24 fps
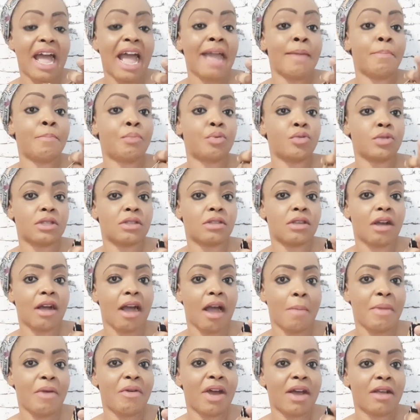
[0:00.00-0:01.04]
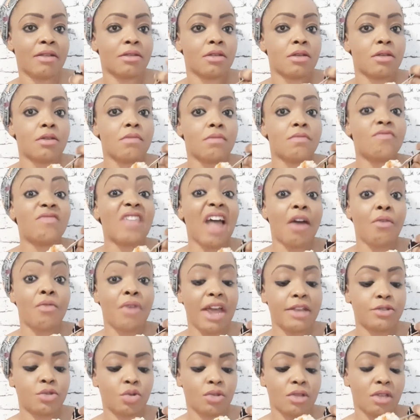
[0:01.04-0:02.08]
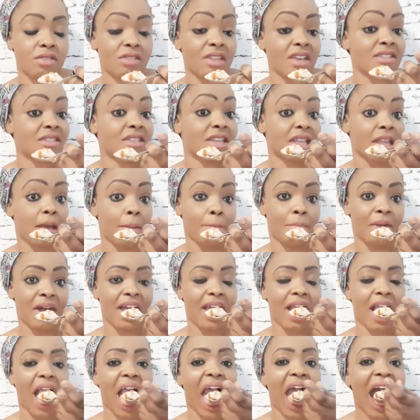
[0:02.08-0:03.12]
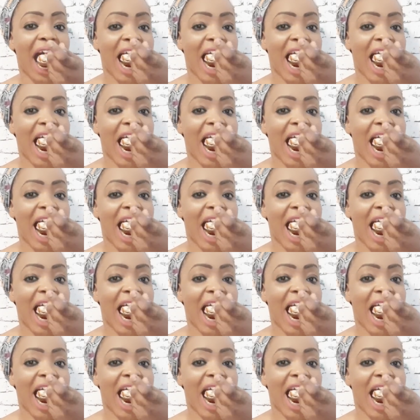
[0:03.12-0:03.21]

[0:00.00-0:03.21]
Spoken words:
I put the camera direct to the things that I'm buying.